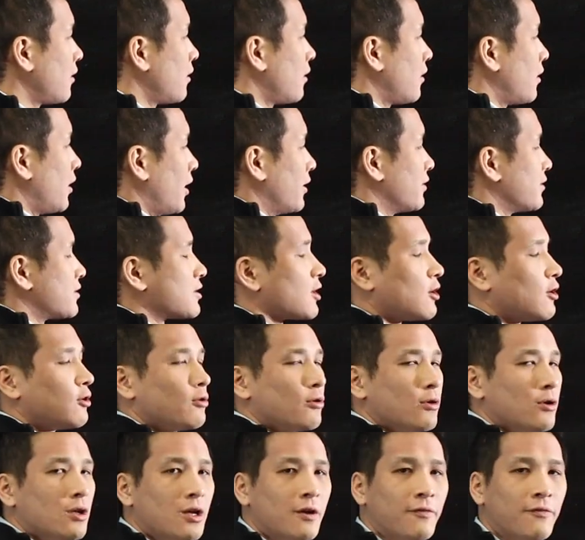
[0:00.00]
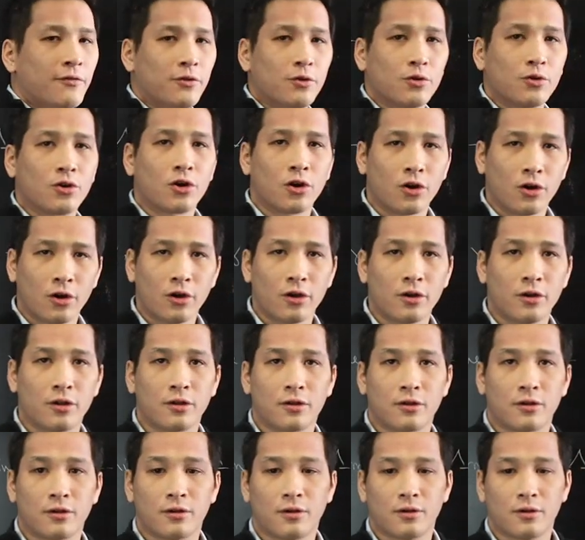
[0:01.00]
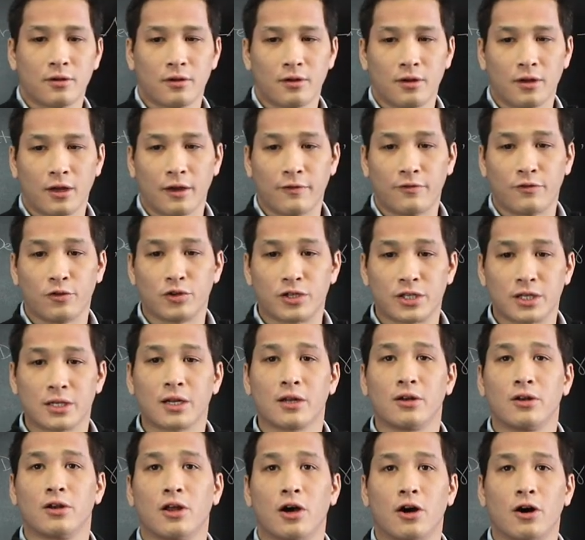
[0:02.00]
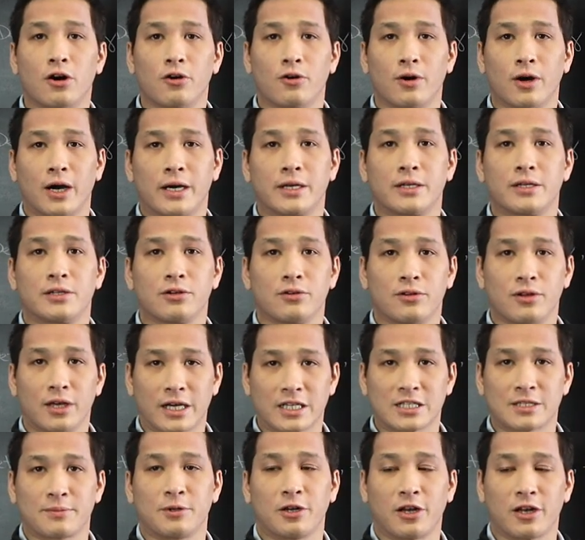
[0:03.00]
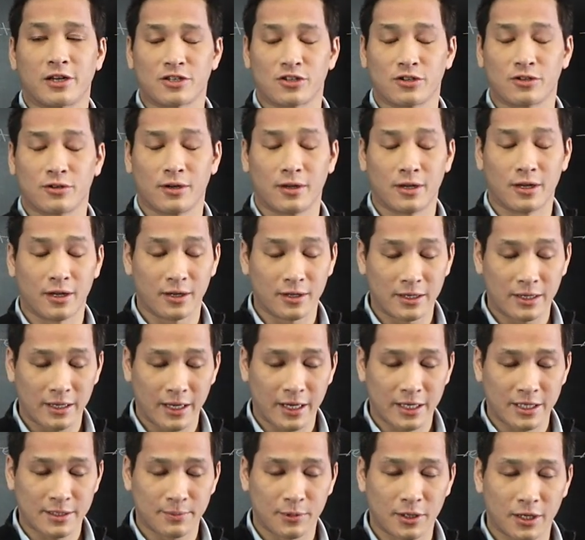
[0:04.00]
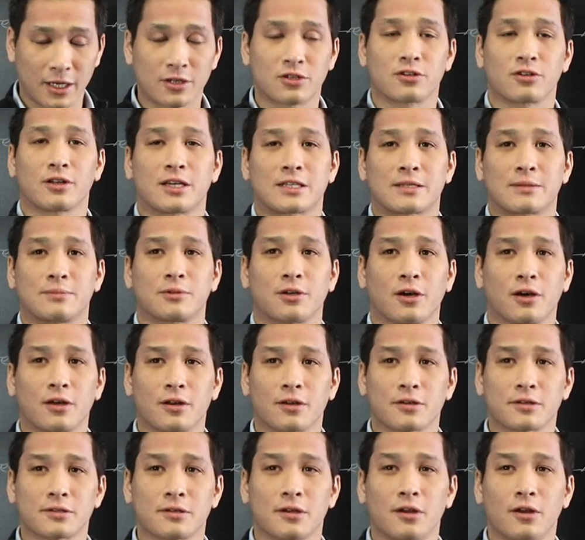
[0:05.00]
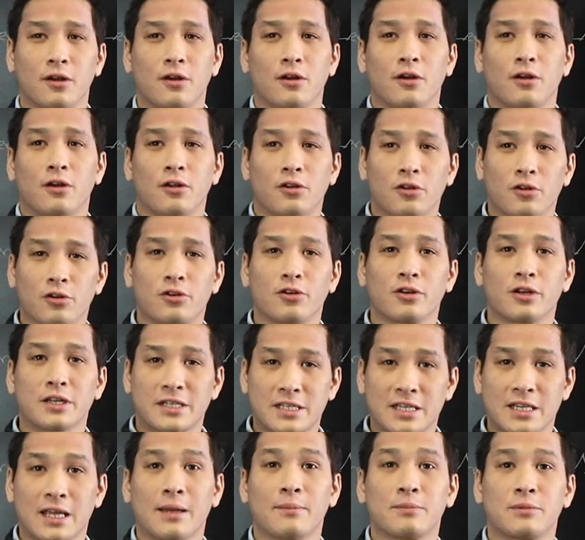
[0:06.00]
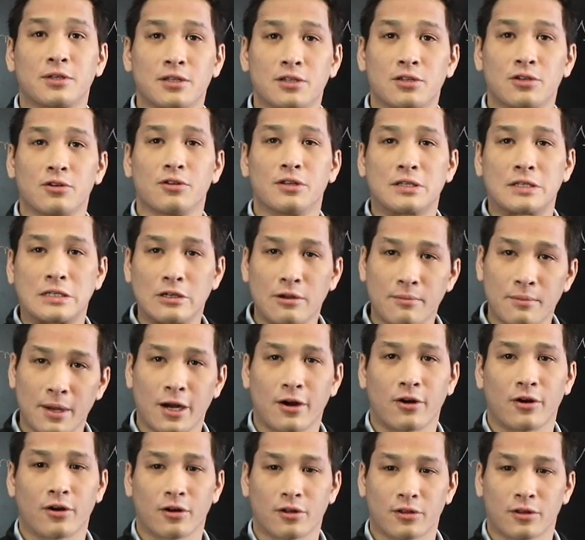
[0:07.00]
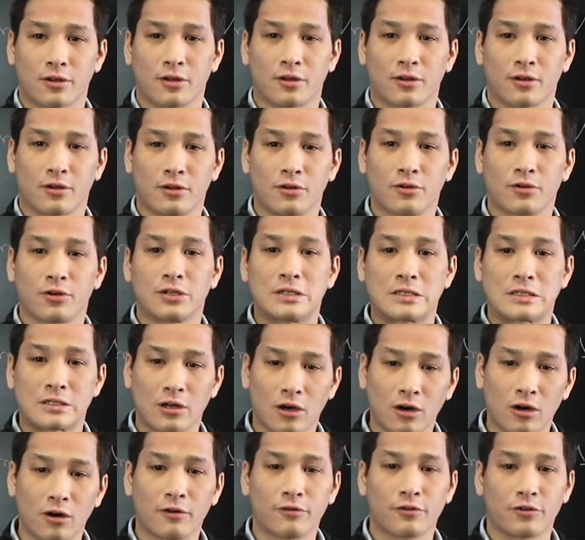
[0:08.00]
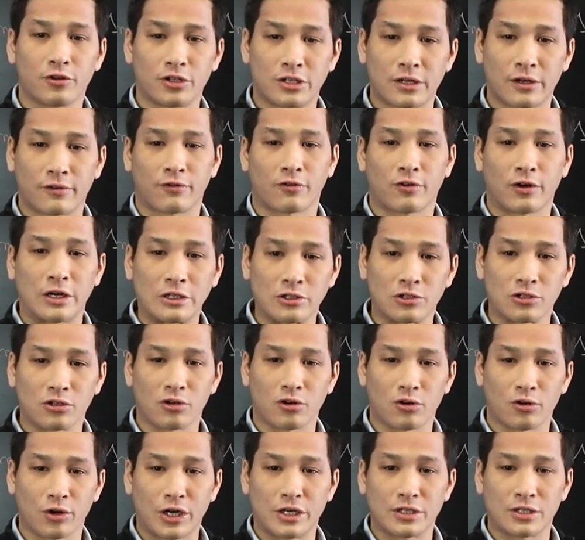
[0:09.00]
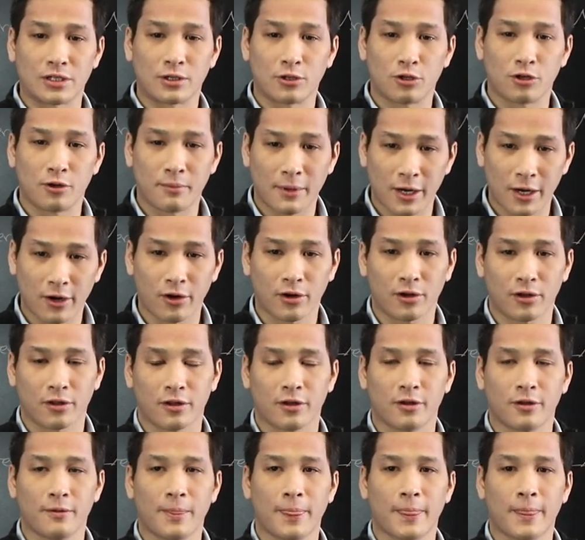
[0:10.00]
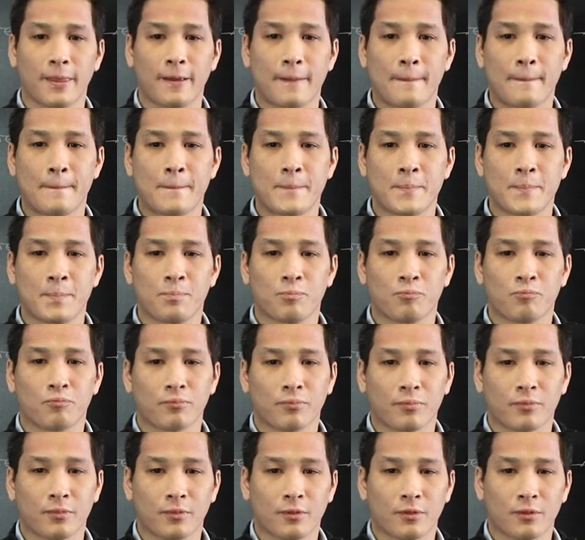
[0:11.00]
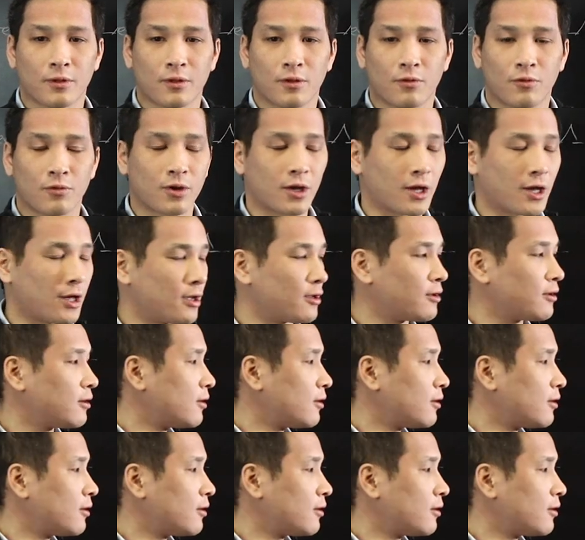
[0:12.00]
And so if you didn't know how to do the exponential asymptotics, you could attempt to do this numerically. You can solve your differential equation numerically, okay?